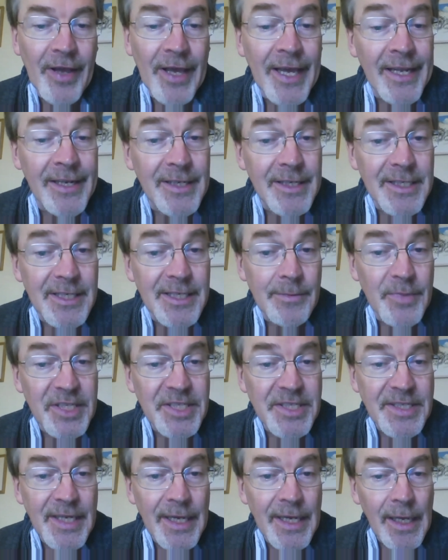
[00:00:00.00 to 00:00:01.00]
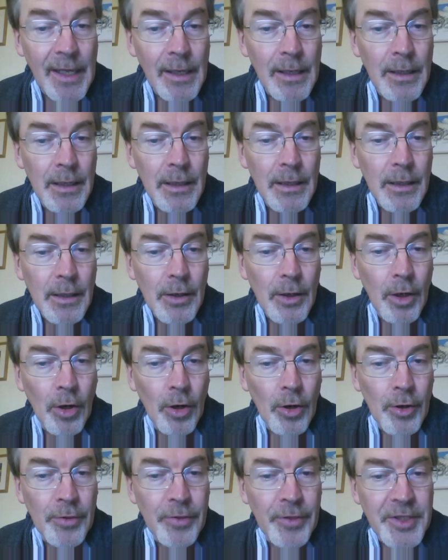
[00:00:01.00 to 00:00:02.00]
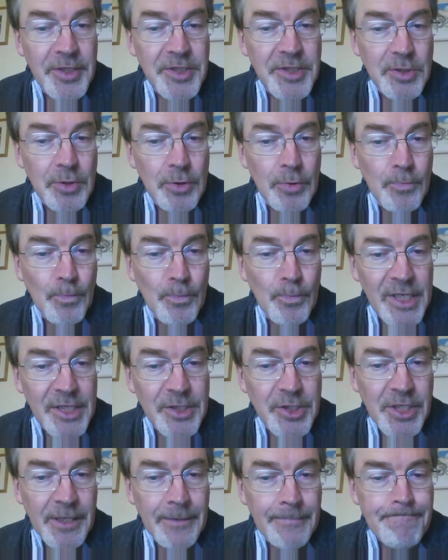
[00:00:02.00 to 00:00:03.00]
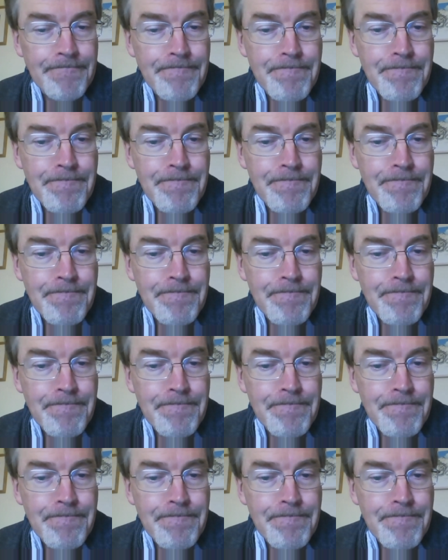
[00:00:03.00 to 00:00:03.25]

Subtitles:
intimacy on the Zoom medium.